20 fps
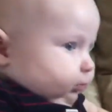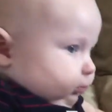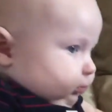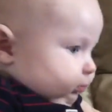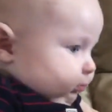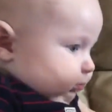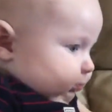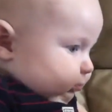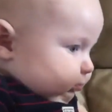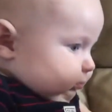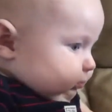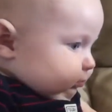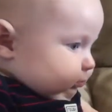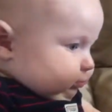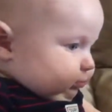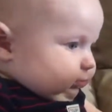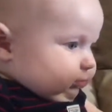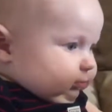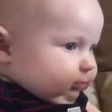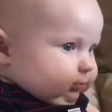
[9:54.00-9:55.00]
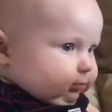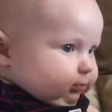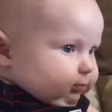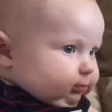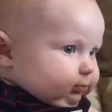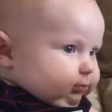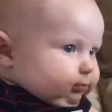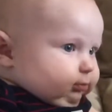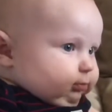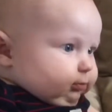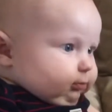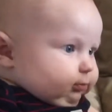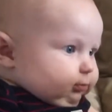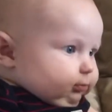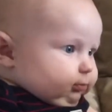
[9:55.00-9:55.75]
Nobody speaks.